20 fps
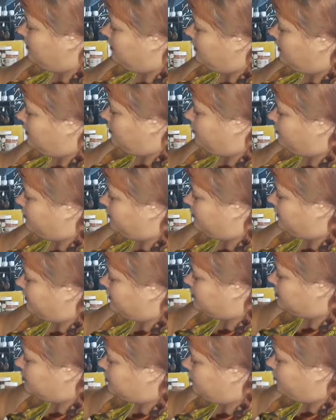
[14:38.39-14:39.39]
Look at that
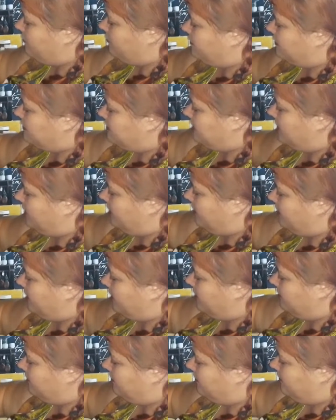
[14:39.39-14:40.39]
softness that I get
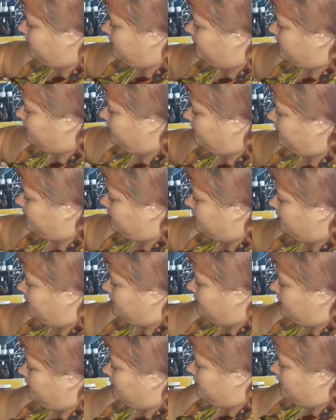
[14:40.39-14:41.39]
here.
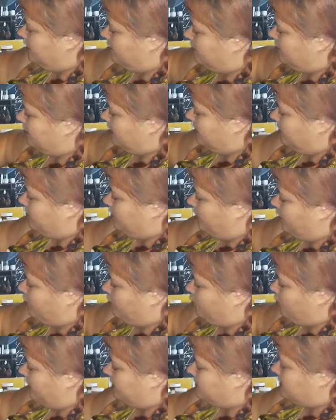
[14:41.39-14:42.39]
And then my
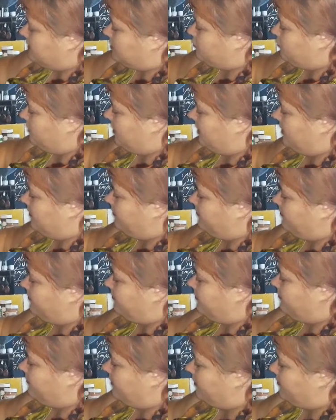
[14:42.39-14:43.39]
white is really
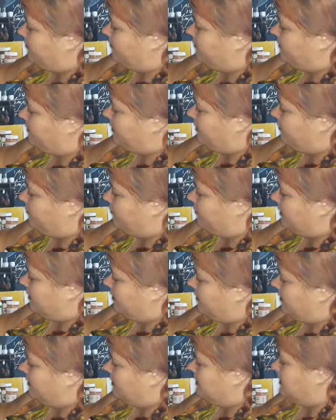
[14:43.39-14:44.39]
thoroughly
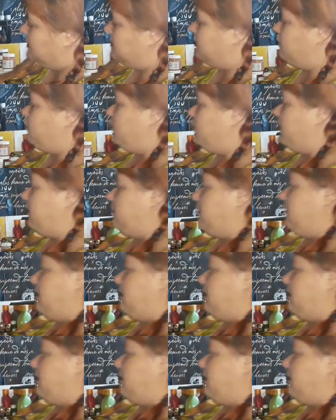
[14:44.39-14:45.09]
spread there.